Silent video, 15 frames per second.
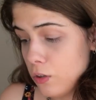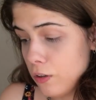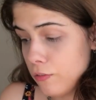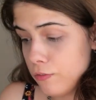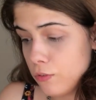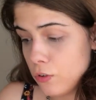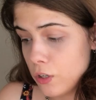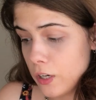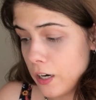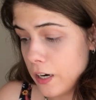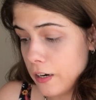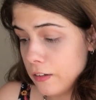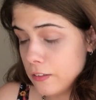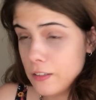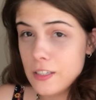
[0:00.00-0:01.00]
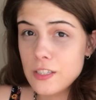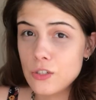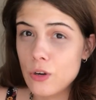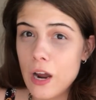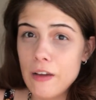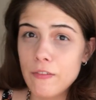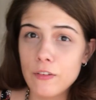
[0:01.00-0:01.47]
looking for, currently
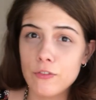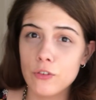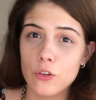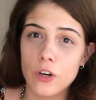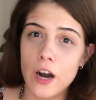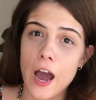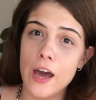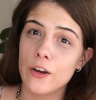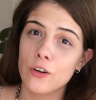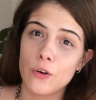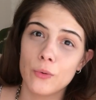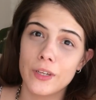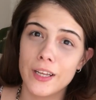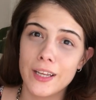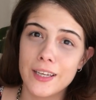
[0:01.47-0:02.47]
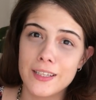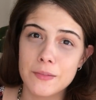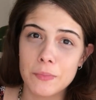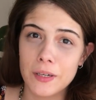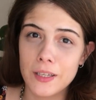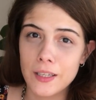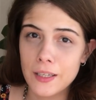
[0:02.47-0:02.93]
striving for. I don't know what it
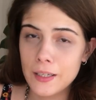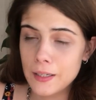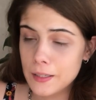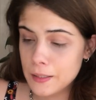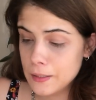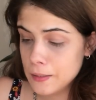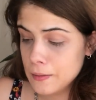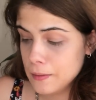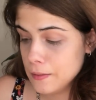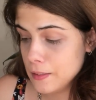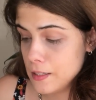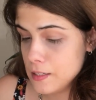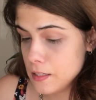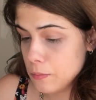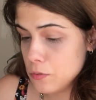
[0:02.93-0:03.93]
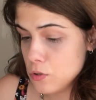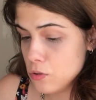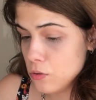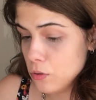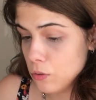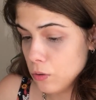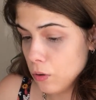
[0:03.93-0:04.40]
is, but it's up to
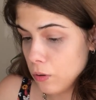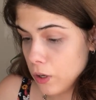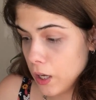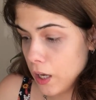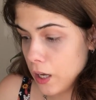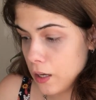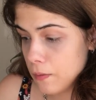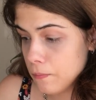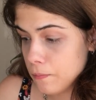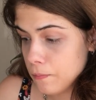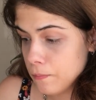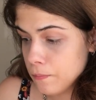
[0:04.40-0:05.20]
you, okay?